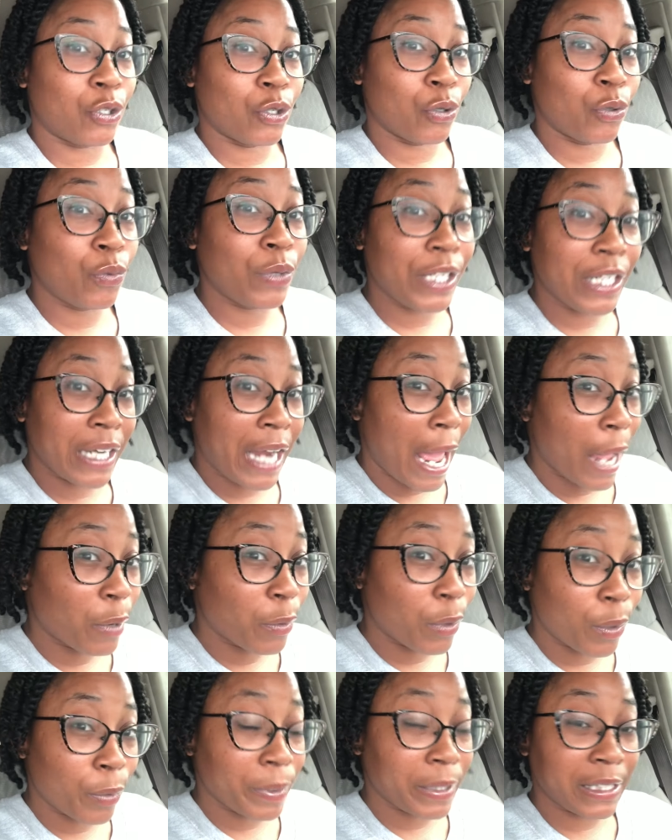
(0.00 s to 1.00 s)
do we like
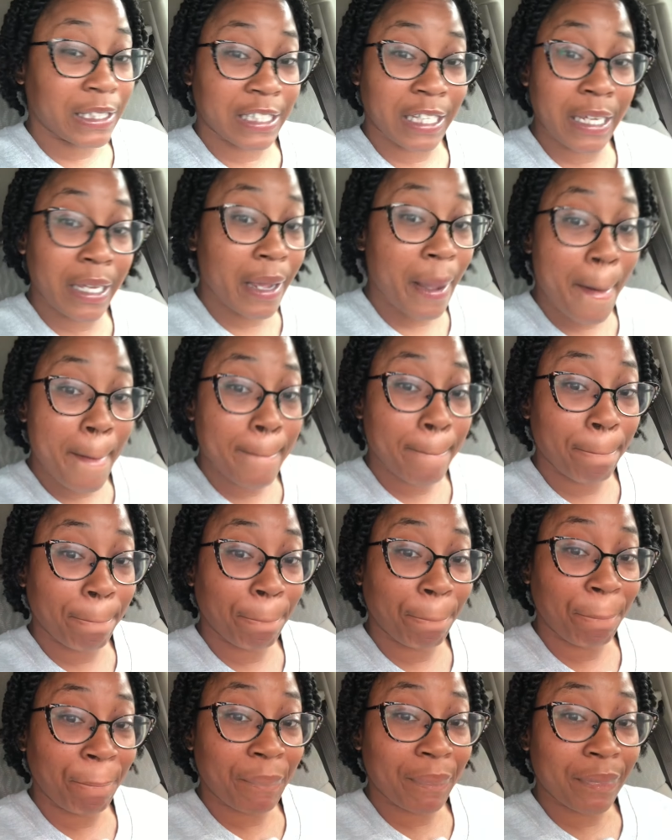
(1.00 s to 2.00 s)
what we see?
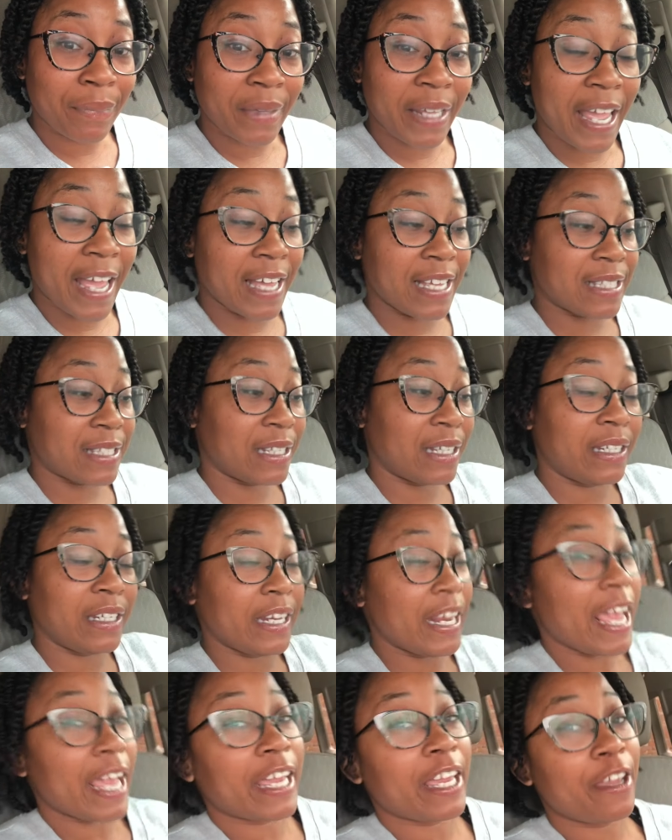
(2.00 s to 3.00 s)
As the
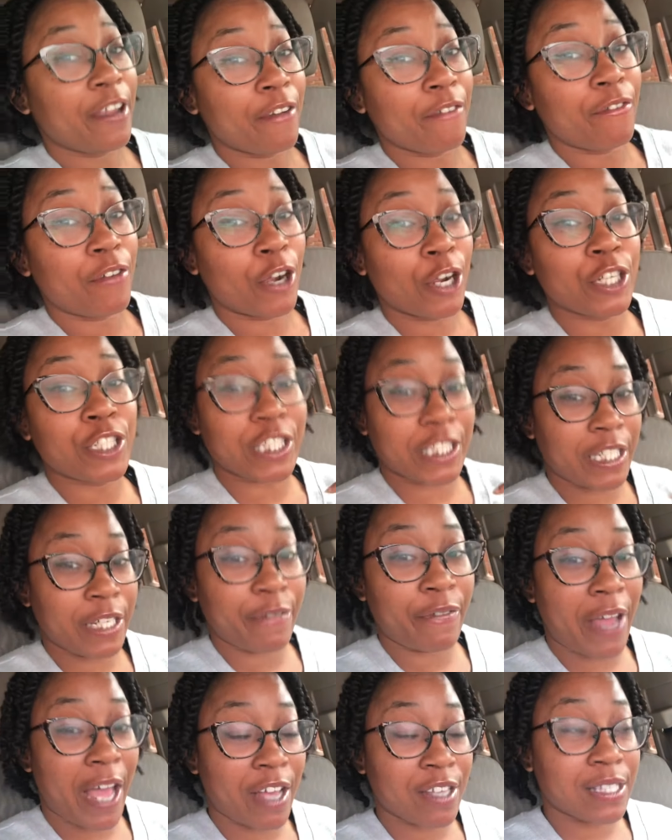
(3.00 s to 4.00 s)
naked version
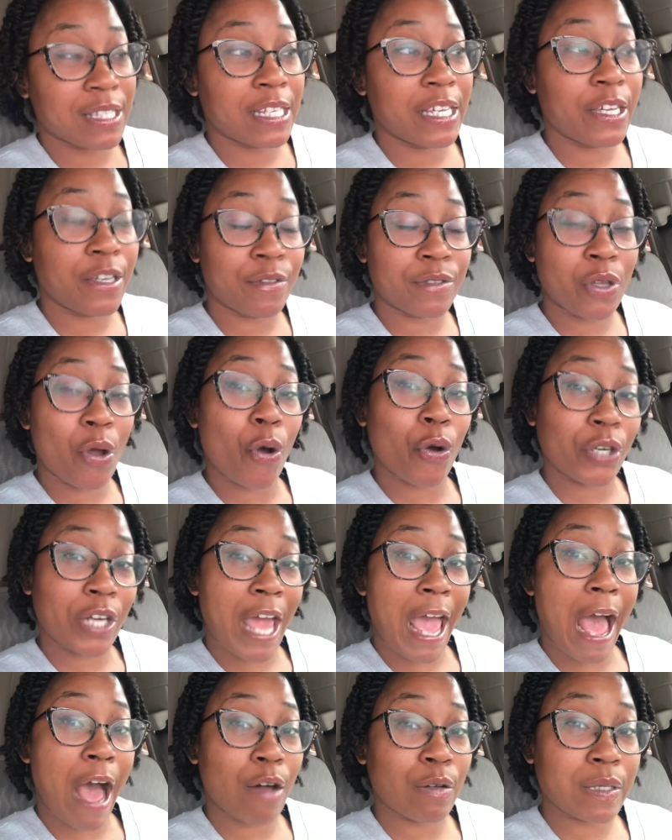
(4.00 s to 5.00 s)
of ourselves on the
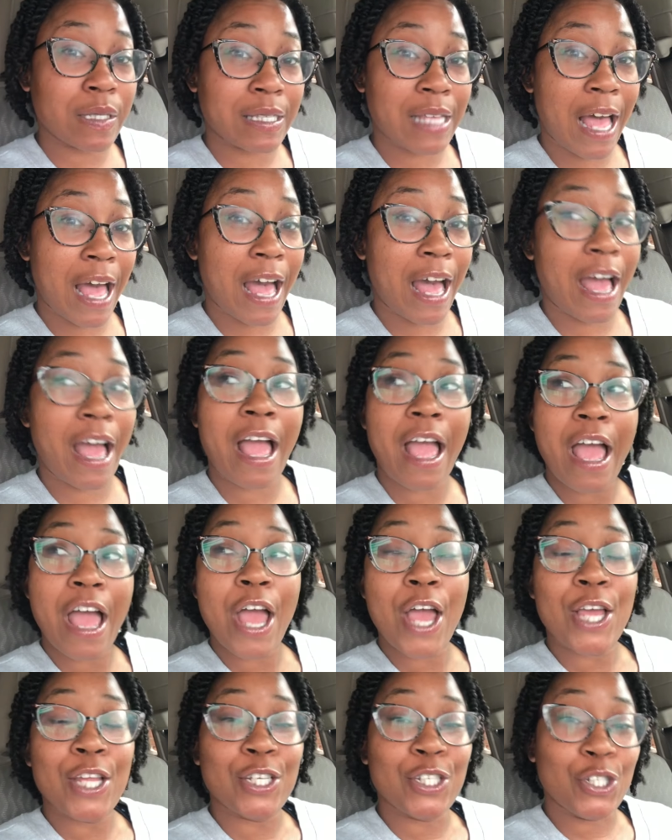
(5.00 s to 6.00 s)
outside,
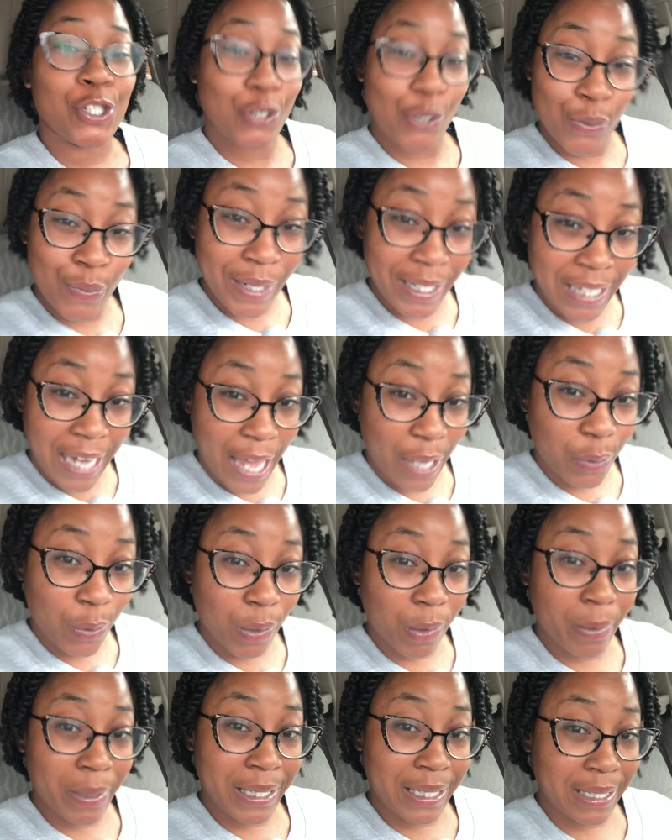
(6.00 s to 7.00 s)
do we like
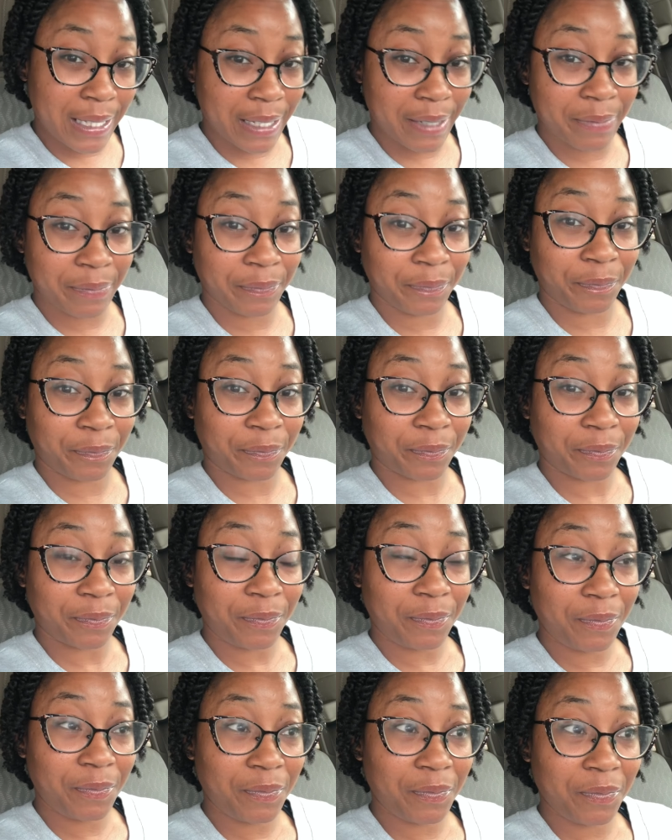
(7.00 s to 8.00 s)
what we see?
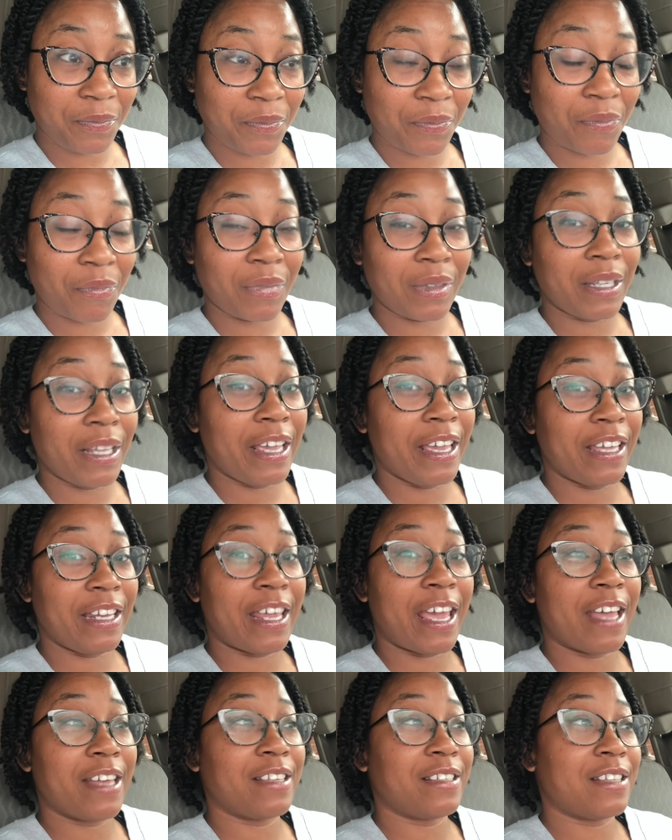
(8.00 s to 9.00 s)
And
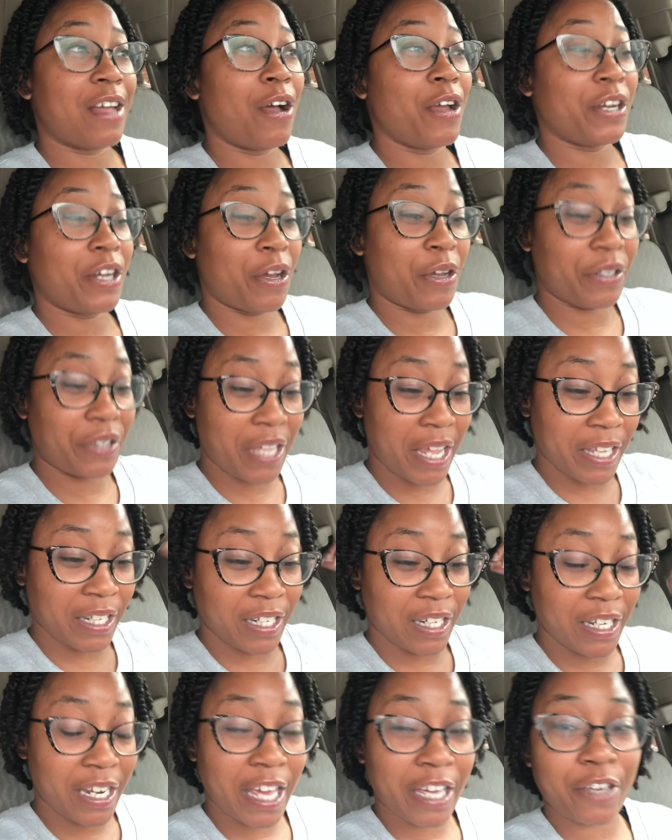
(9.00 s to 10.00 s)
as and on and
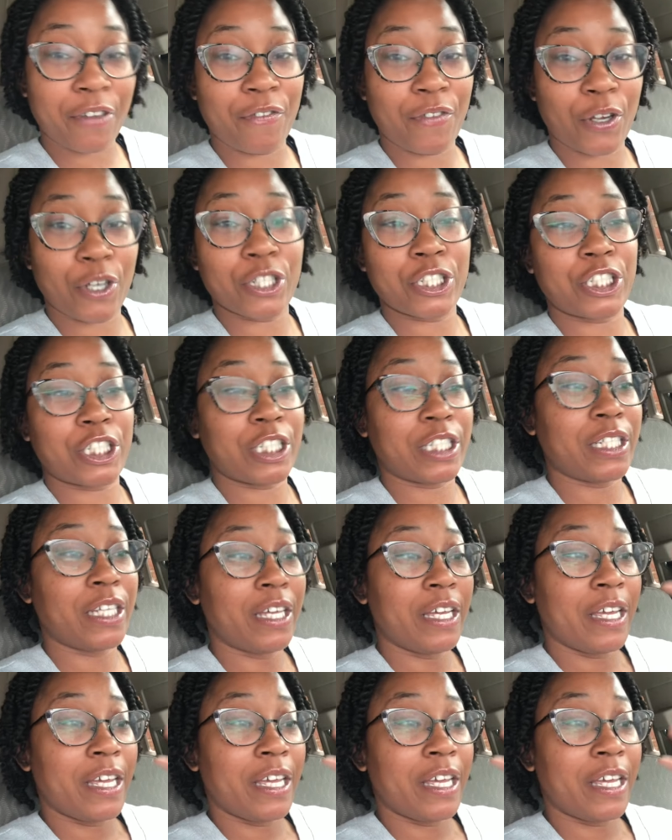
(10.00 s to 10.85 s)
the naked version,